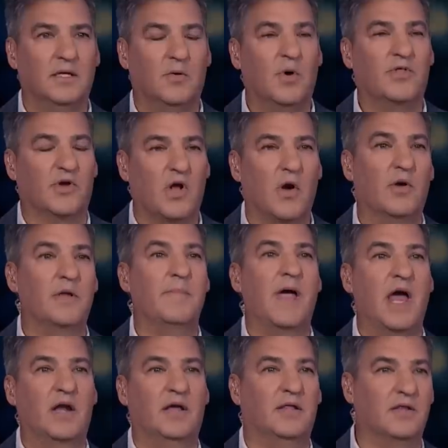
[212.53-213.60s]
Well, they're hopefully, going
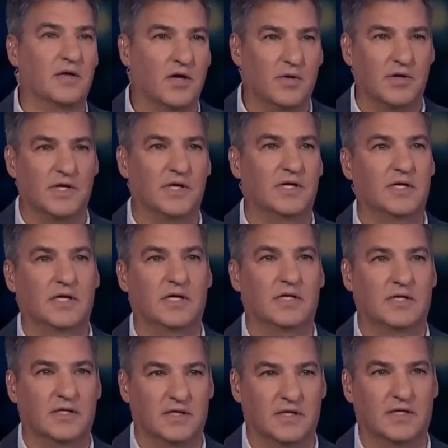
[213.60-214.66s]
to Meta. They're going hopefully to. Hopefully, they're
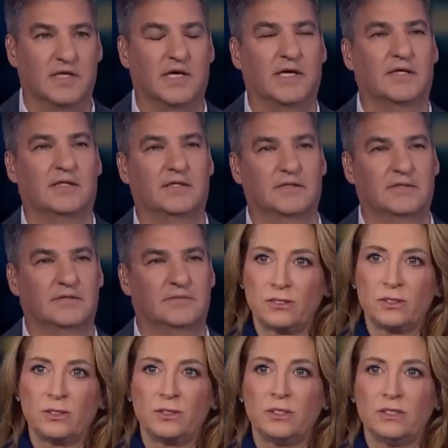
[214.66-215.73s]
going to Meta yeah. and
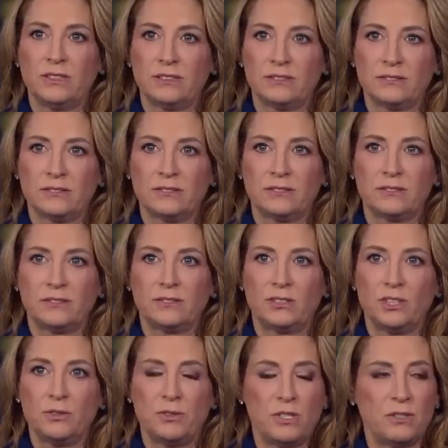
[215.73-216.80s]
Google and
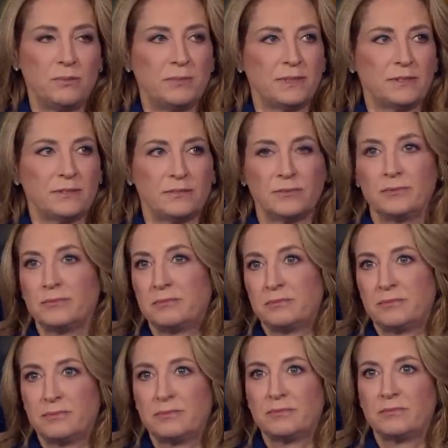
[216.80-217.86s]
YouTube and
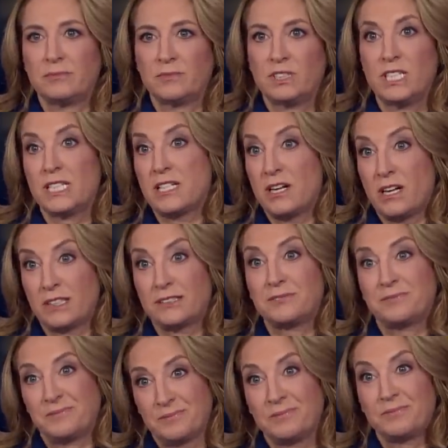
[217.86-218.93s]
yeah, TikTok.
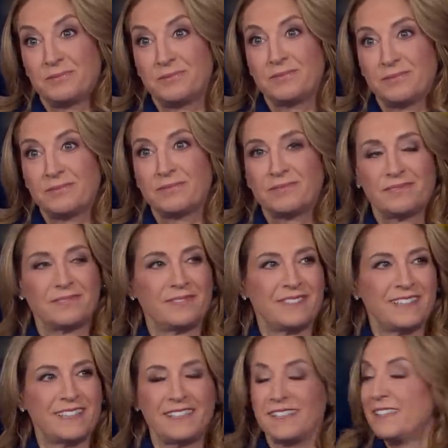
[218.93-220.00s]
Well, the, the check